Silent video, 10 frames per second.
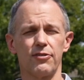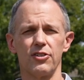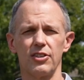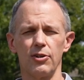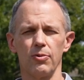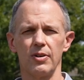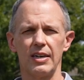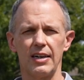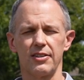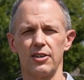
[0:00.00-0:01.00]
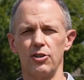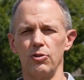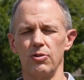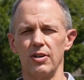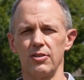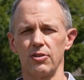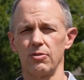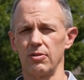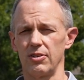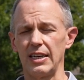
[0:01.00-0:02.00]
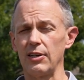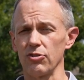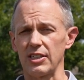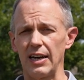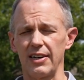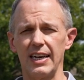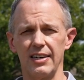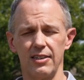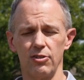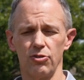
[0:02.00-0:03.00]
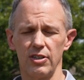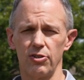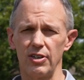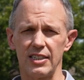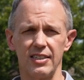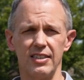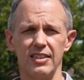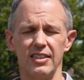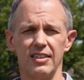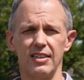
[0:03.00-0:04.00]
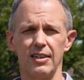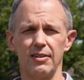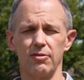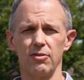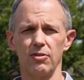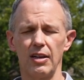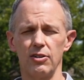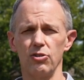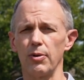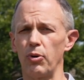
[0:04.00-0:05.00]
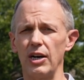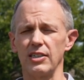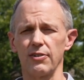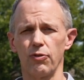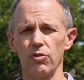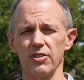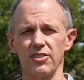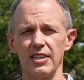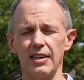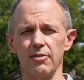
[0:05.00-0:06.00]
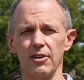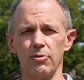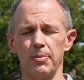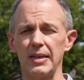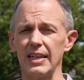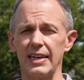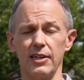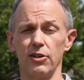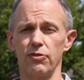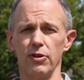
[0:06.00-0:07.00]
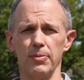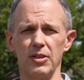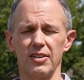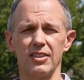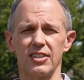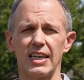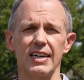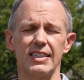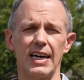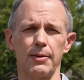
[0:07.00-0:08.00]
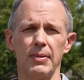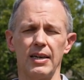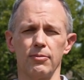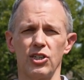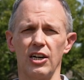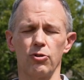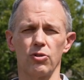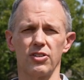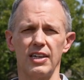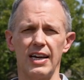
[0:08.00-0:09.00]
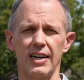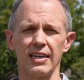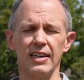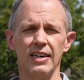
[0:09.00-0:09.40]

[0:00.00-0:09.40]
if there's anyone out there who uh, is an Eagle Scout candidate who's interested in uh, doing a project for the city, uh, we'd be glad to hear from you. You can just contact me. I'm John Orsag